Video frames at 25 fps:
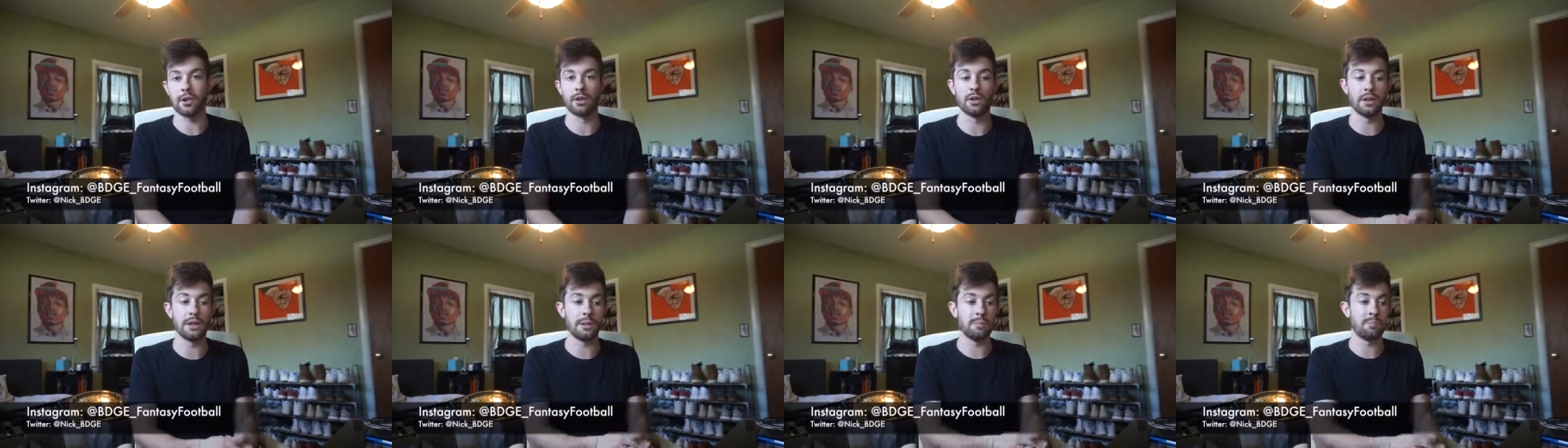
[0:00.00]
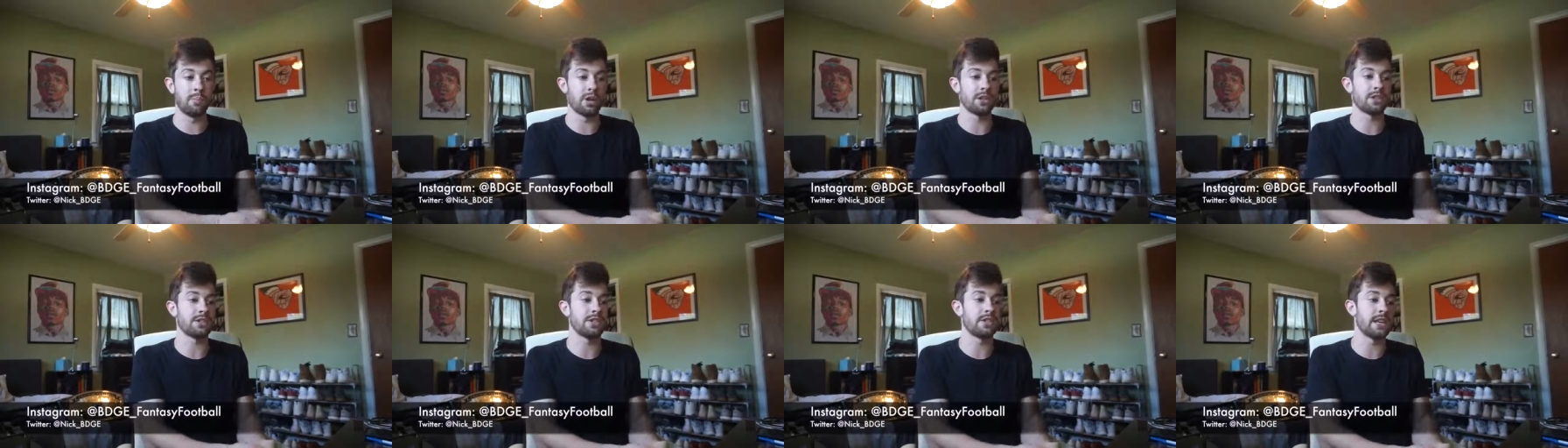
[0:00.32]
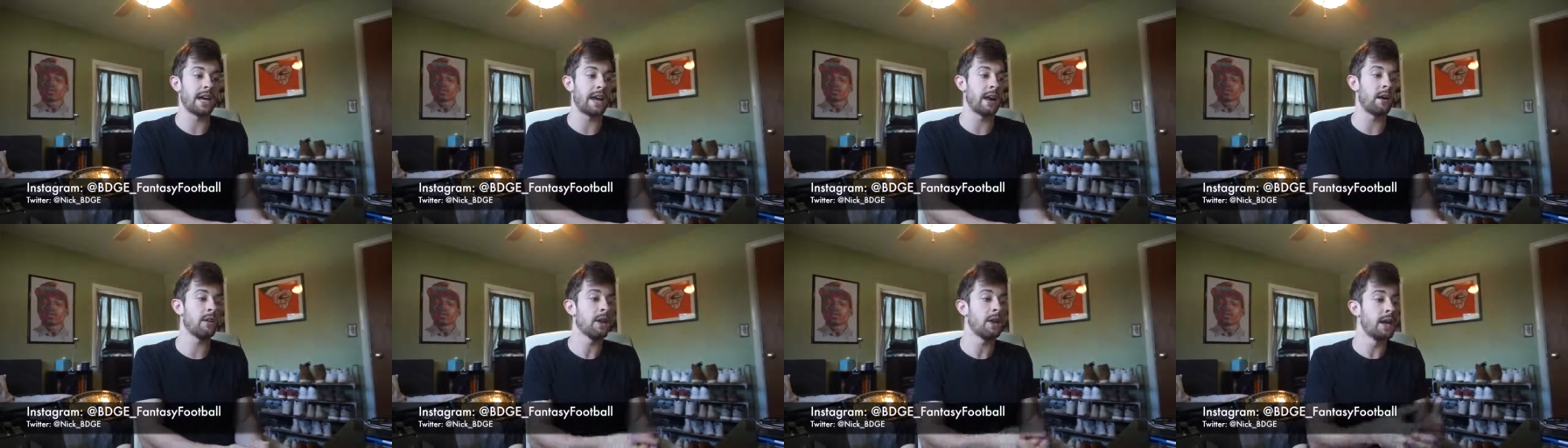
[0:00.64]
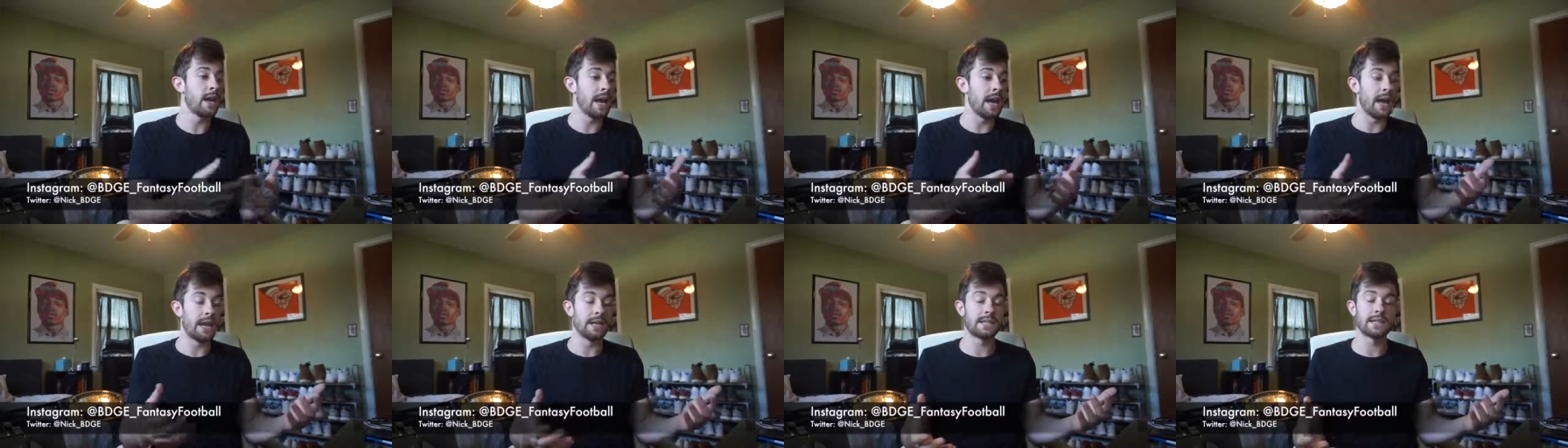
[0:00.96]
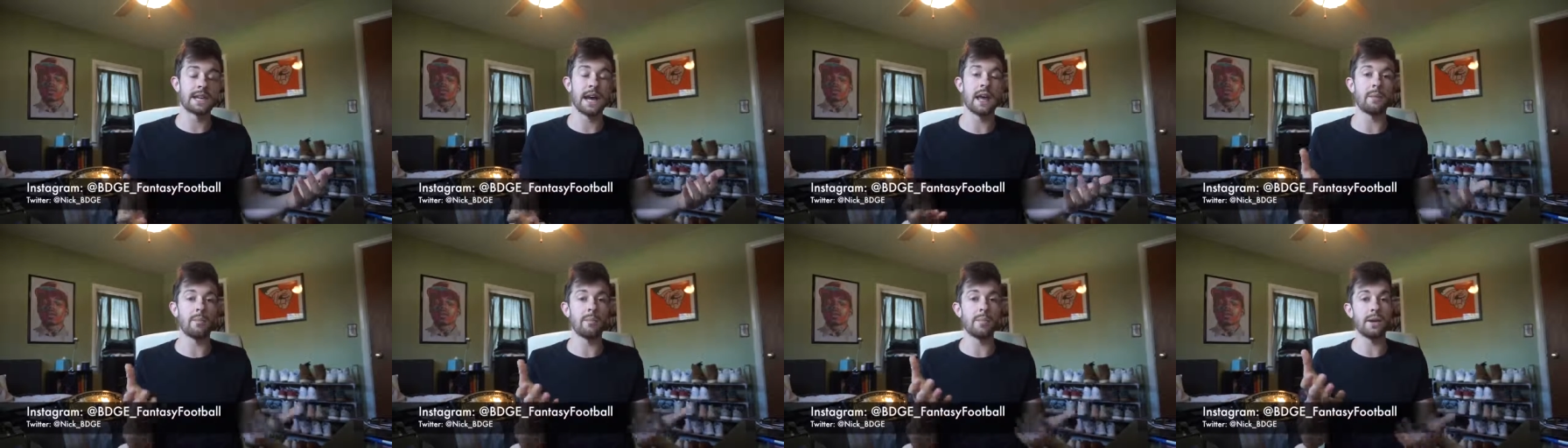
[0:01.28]
early busts out, it's
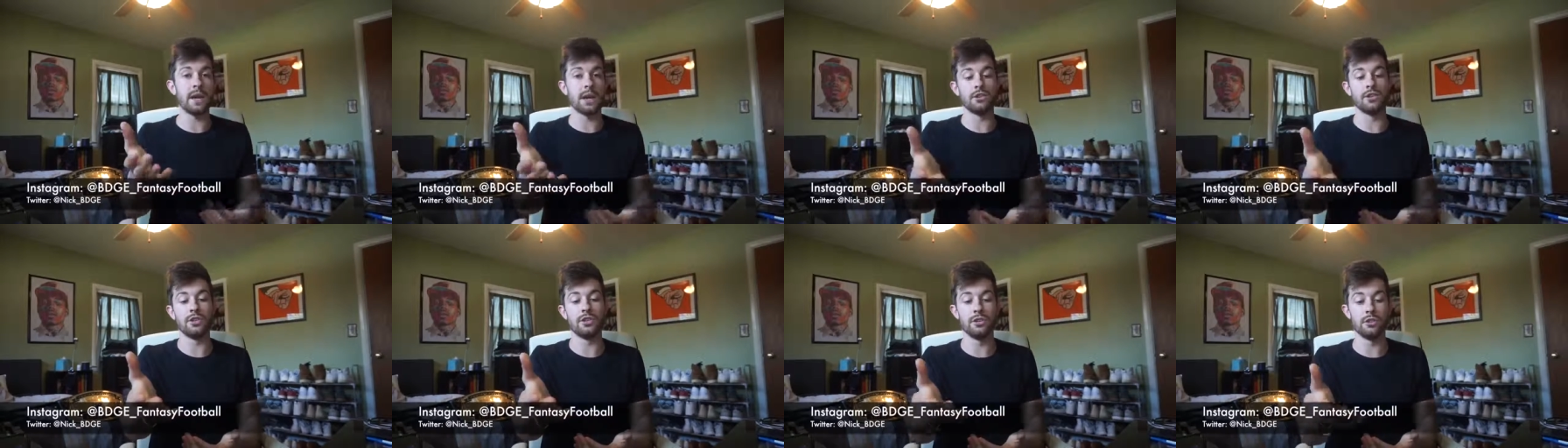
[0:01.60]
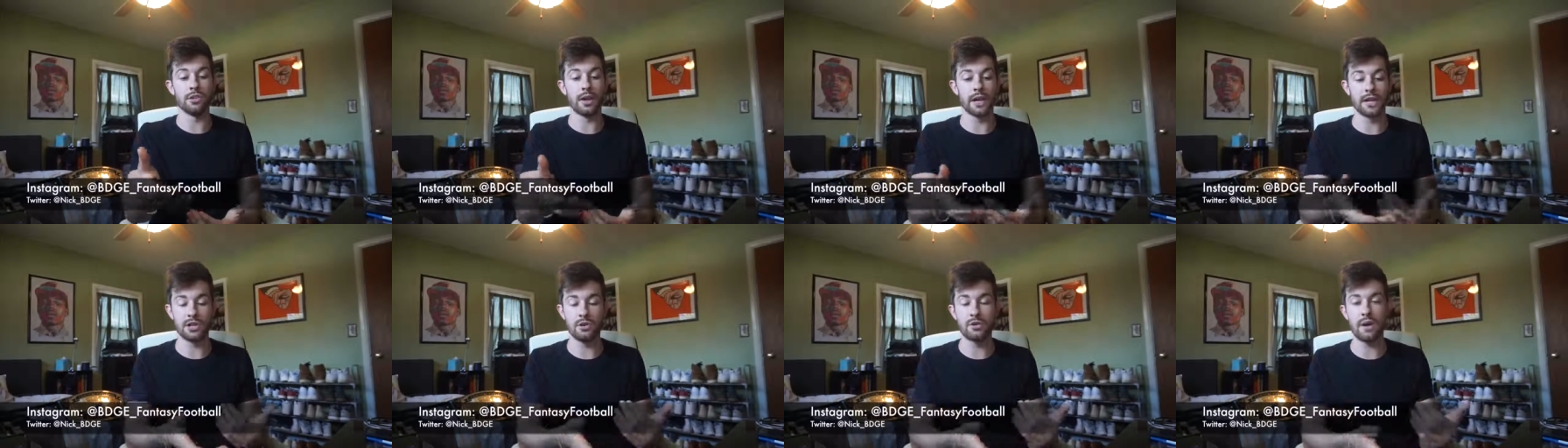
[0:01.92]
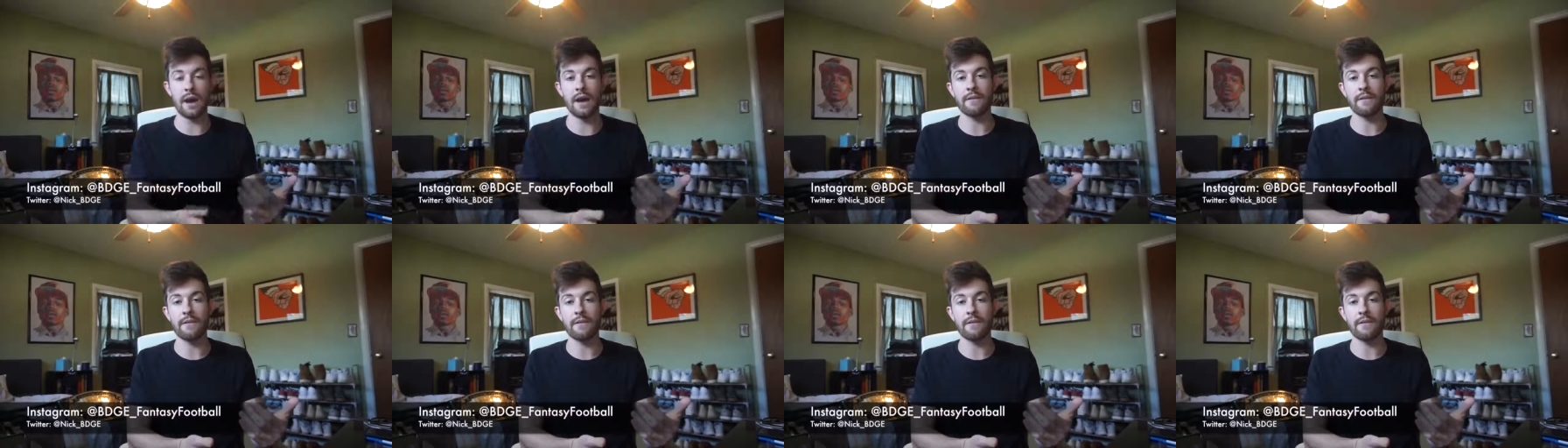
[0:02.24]
got to be on you. Like, you